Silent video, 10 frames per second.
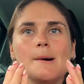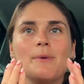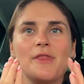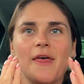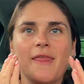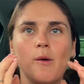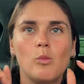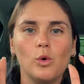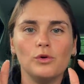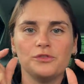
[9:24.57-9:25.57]
But then their
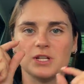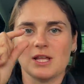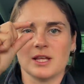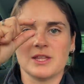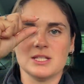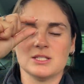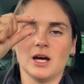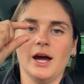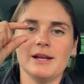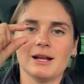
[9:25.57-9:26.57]
wolf teeth are these
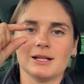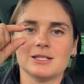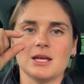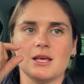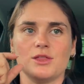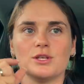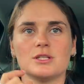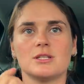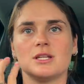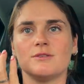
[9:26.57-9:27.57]
tiny little teeth that
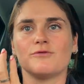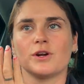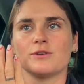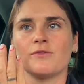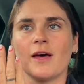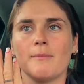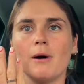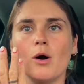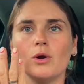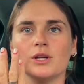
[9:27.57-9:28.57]
sit in front of their
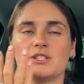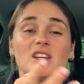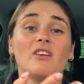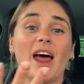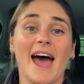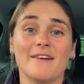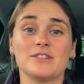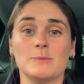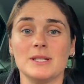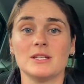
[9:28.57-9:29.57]
molars. They don't have
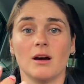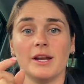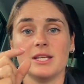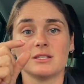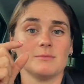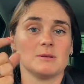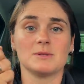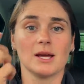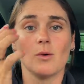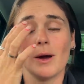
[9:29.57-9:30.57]
to be tiny. Sometimes
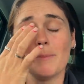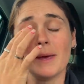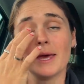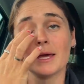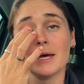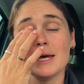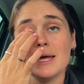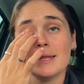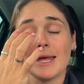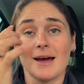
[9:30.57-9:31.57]
they're quite big.
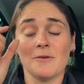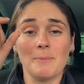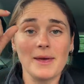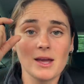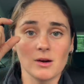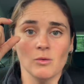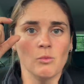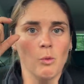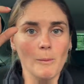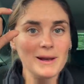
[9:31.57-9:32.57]
They have a big
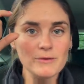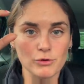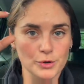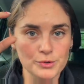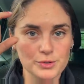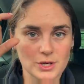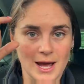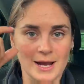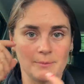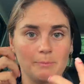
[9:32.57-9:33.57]
wobbly root
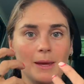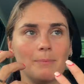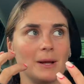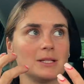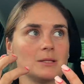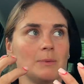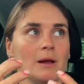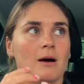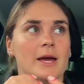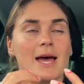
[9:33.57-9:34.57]
and a big blood
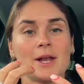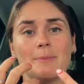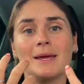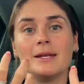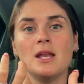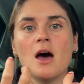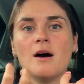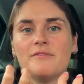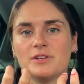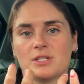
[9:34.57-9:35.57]
supply and a big
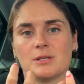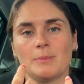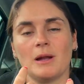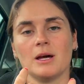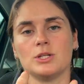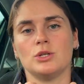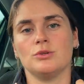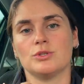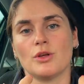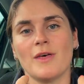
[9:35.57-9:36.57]
nervous supply
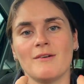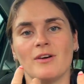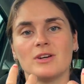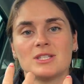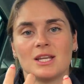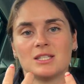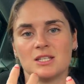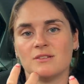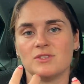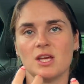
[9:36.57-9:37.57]
too. So they're very
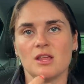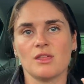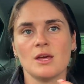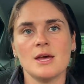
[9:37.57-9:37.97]
sensitive teeth.